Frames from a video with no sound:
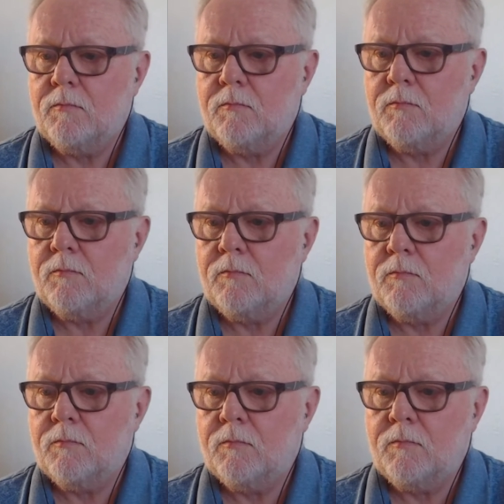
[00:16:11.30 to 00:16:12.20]

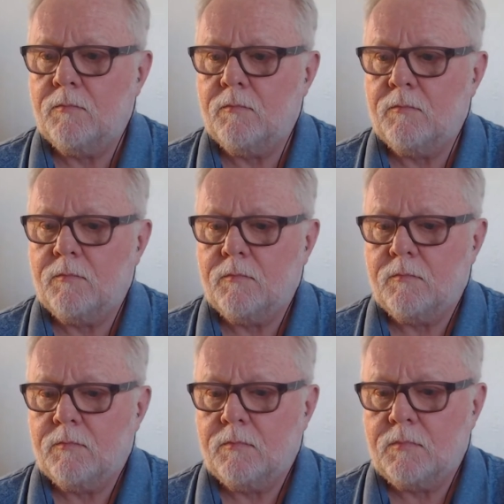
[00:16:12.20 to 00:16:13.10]

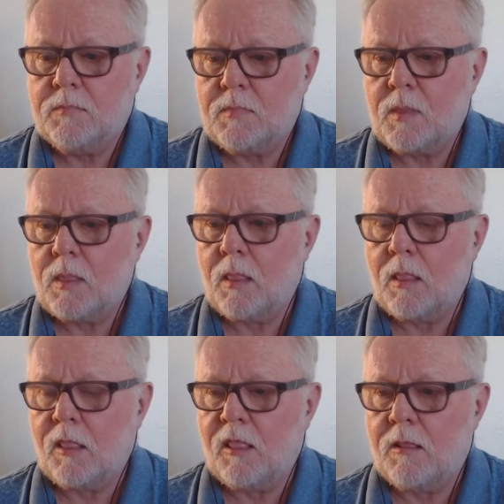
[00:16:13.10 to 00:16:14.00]

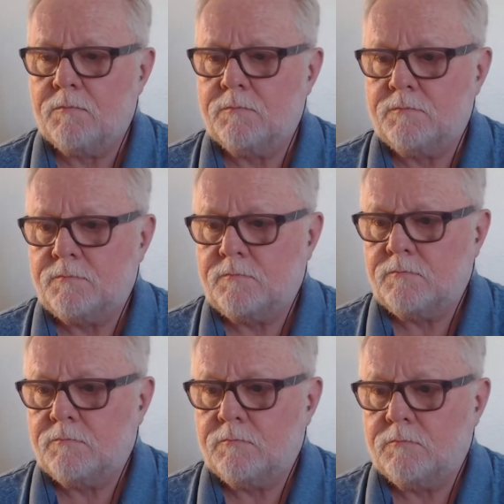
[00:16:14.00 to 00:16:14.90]

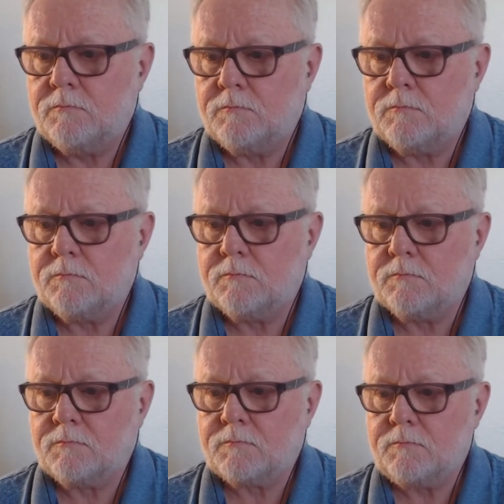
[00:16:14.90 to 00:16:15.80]

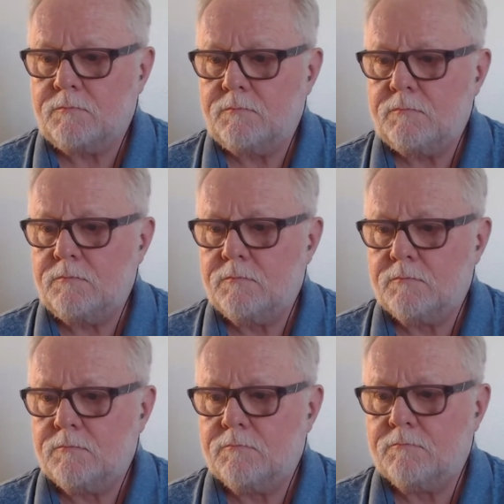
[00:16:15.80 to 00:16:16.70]

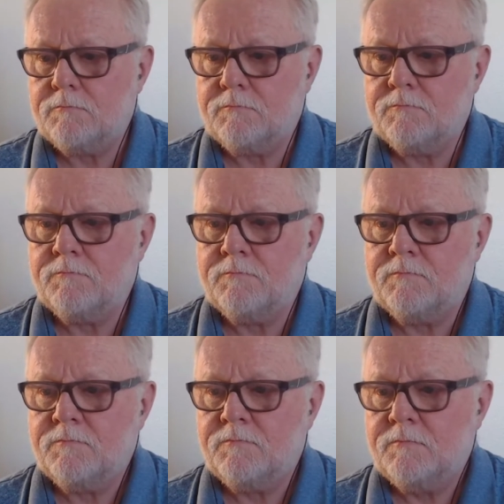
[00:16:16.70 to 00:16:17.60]

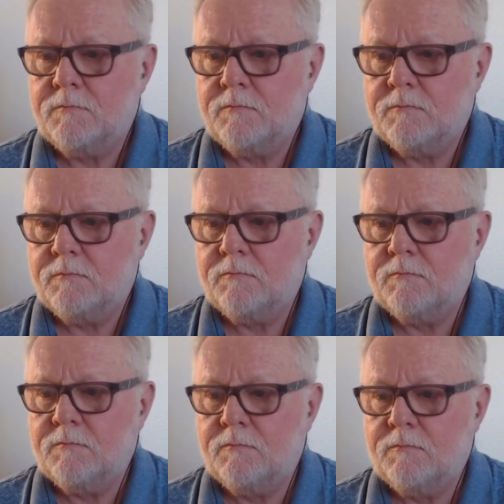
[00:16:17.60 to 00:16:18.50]

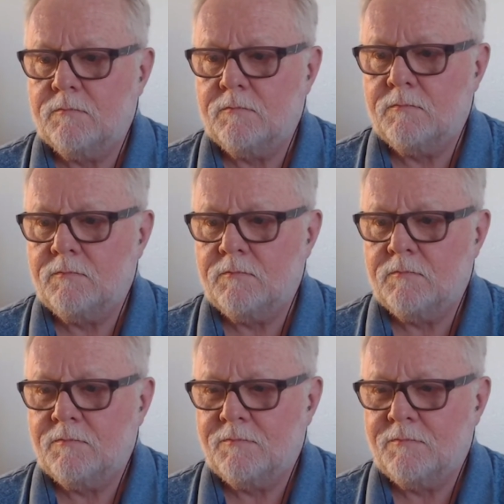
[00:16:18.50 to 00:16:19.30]
[no speech]